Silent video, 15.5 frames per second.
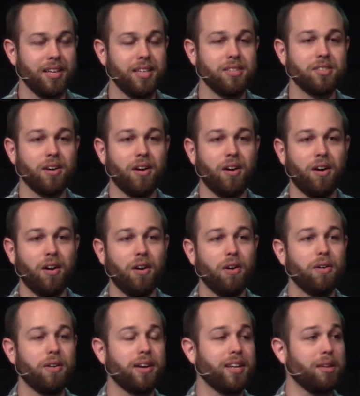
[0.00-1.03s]
He's
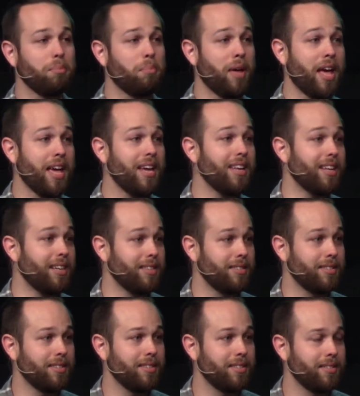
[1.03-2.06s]
already paid
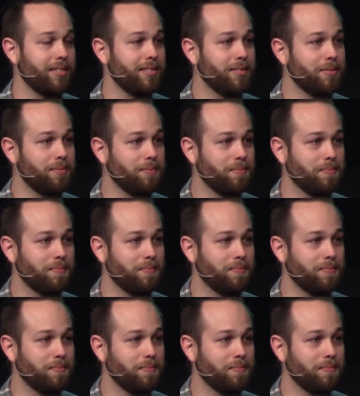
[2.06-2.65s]
it. Yes.